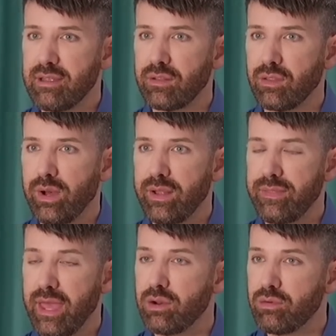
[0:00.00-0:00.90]
like the
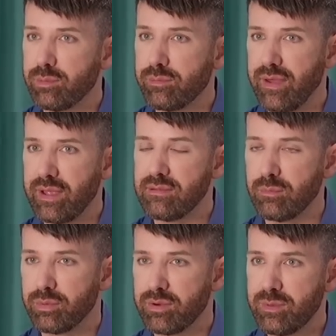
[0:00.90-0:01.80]
one that group faced
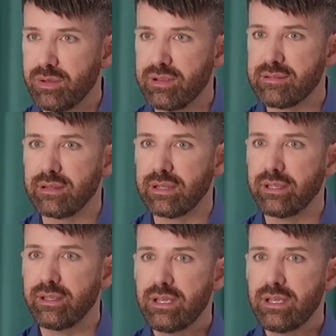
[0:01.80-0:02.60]
in Brisbane recently